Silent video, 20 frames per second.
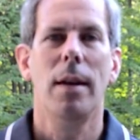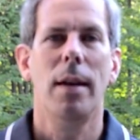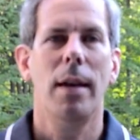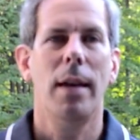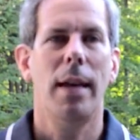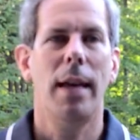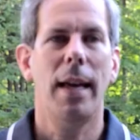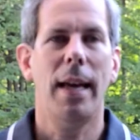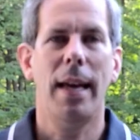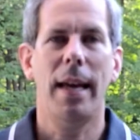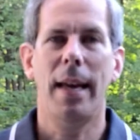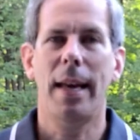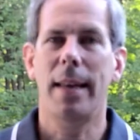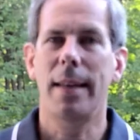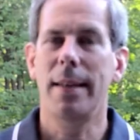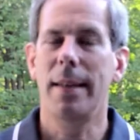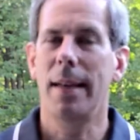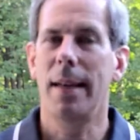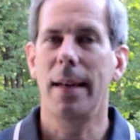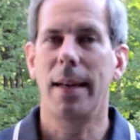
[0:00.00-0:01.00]

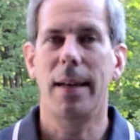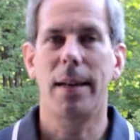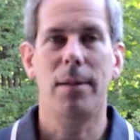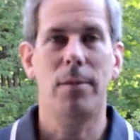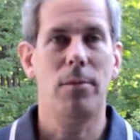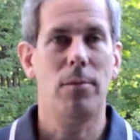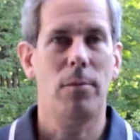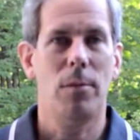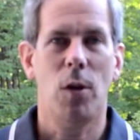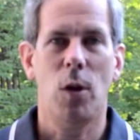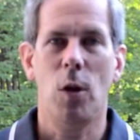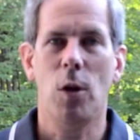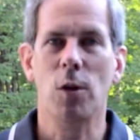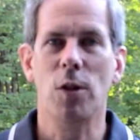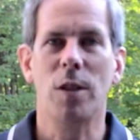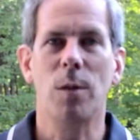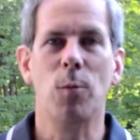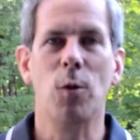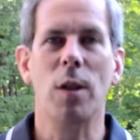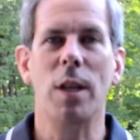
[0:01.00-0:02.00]
and heard
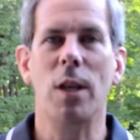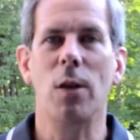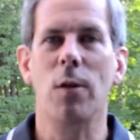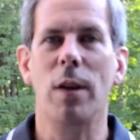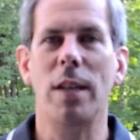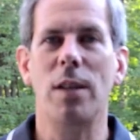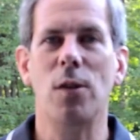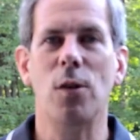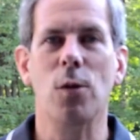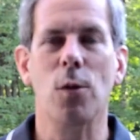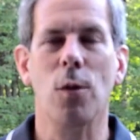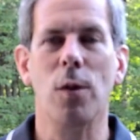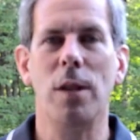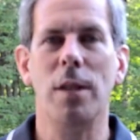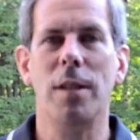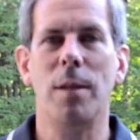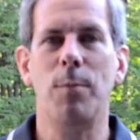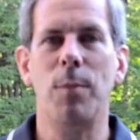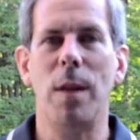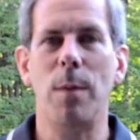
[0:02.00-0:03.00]
some really great
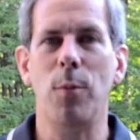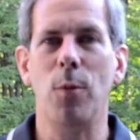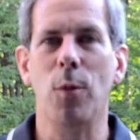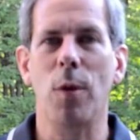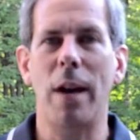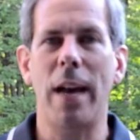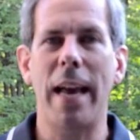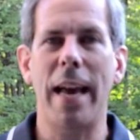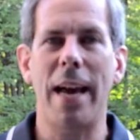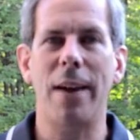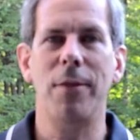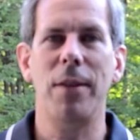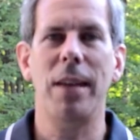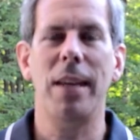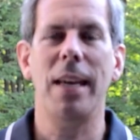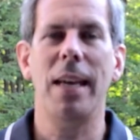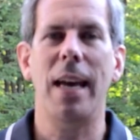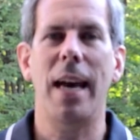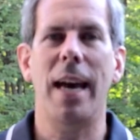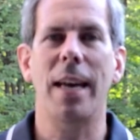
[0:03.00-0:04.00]
stories that people were
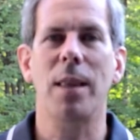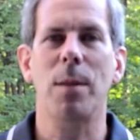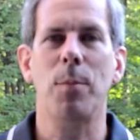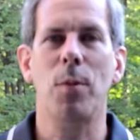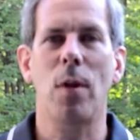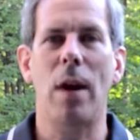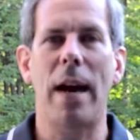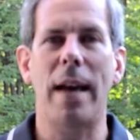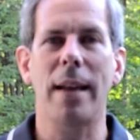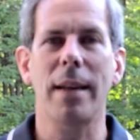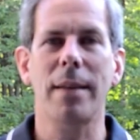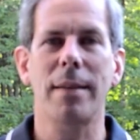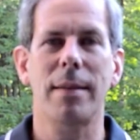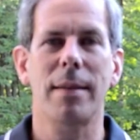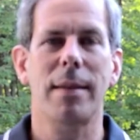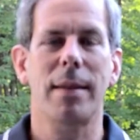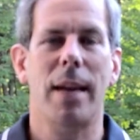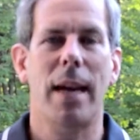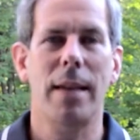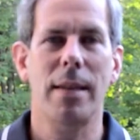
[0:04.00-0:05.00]
having on the
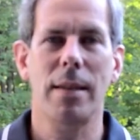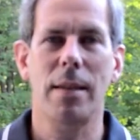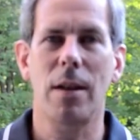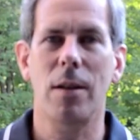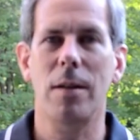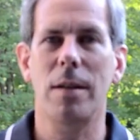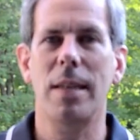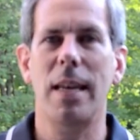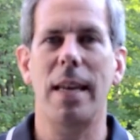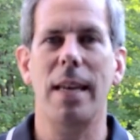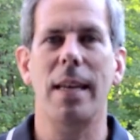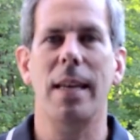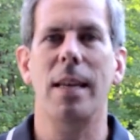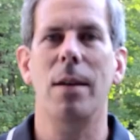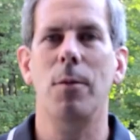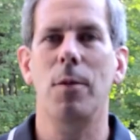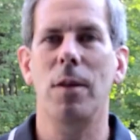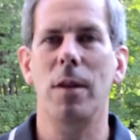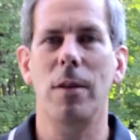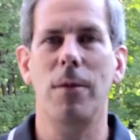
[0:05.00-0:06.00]
products. I started taking
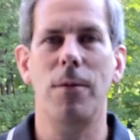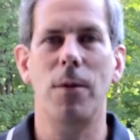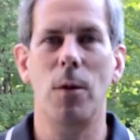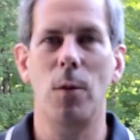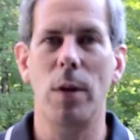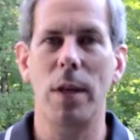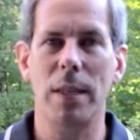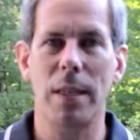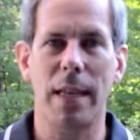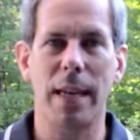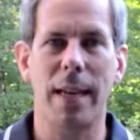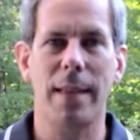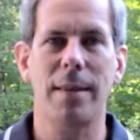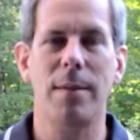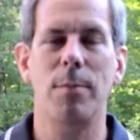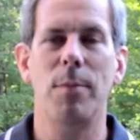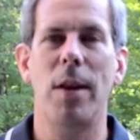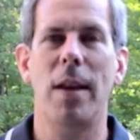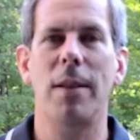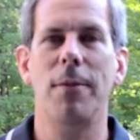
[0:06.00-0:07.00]
it within a few weeks. I got
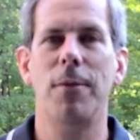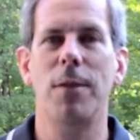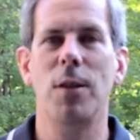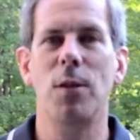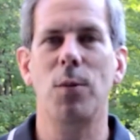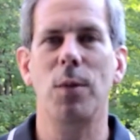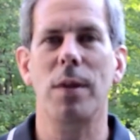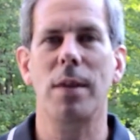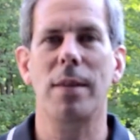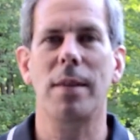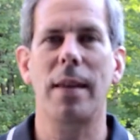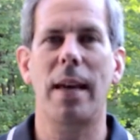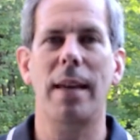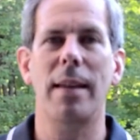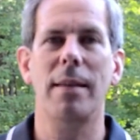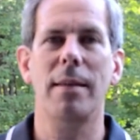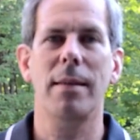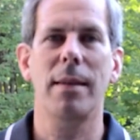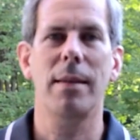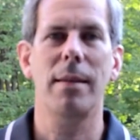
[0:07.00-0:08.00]
some benefits with the
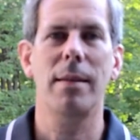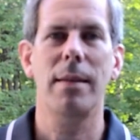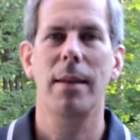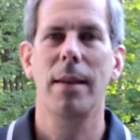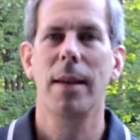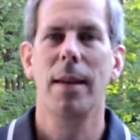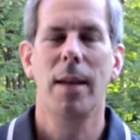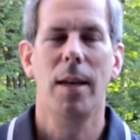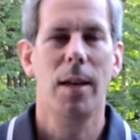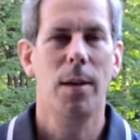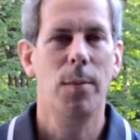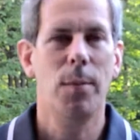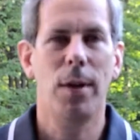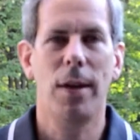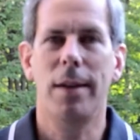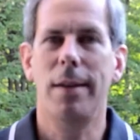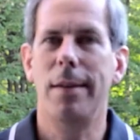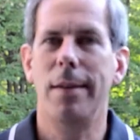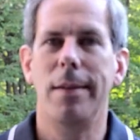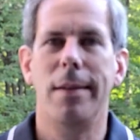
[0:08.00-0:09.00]
sinuses,
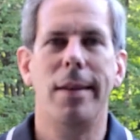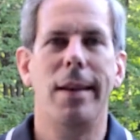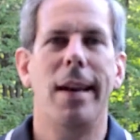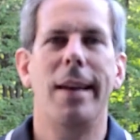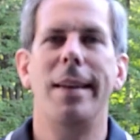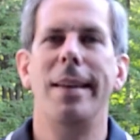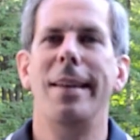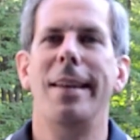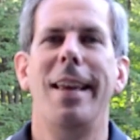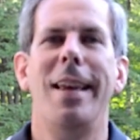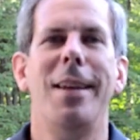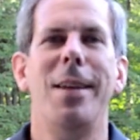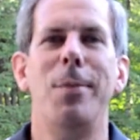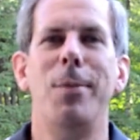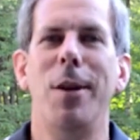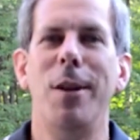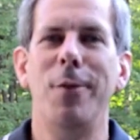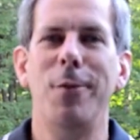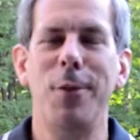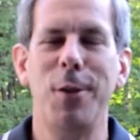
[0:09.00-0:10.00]
but I didn't get any
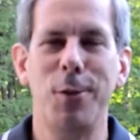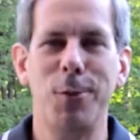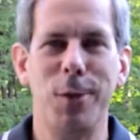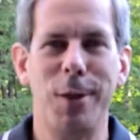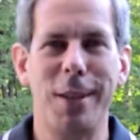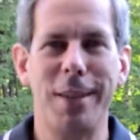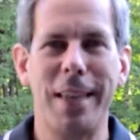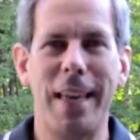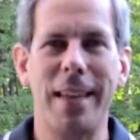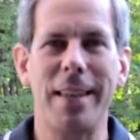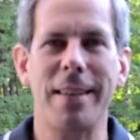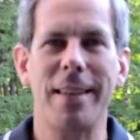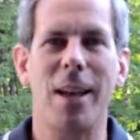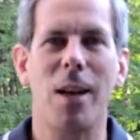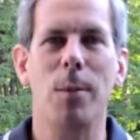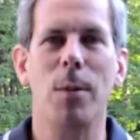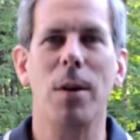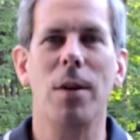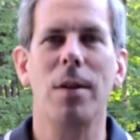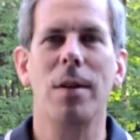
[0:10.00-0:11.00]
benefits with the tennis
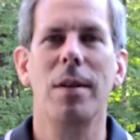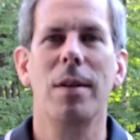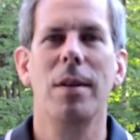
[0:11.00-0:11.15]
elbow.